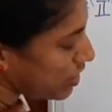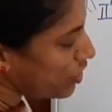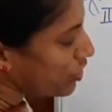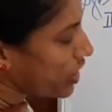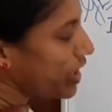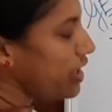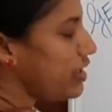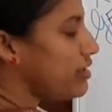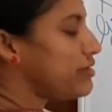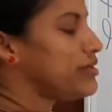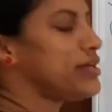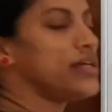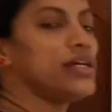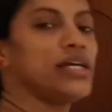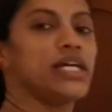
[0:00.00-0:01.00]
Okay?
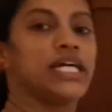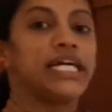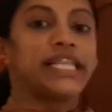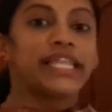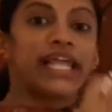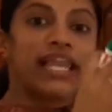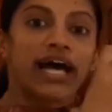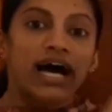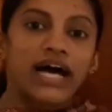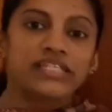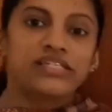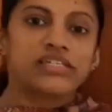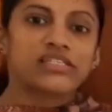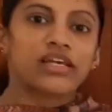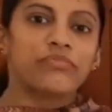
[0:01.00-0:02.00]
The
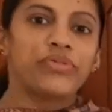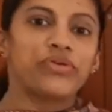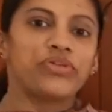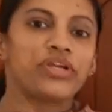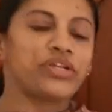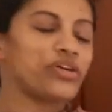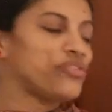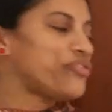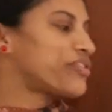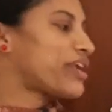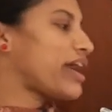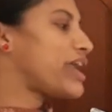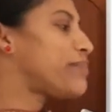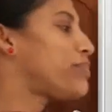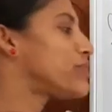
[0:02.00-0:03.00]
larger subunit of
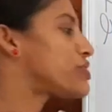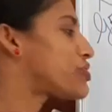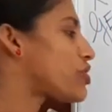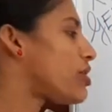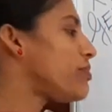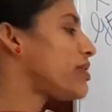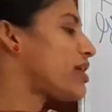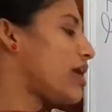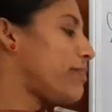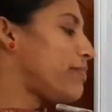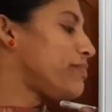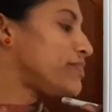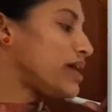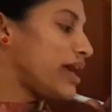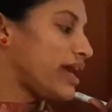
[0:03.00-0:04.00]
ribosome come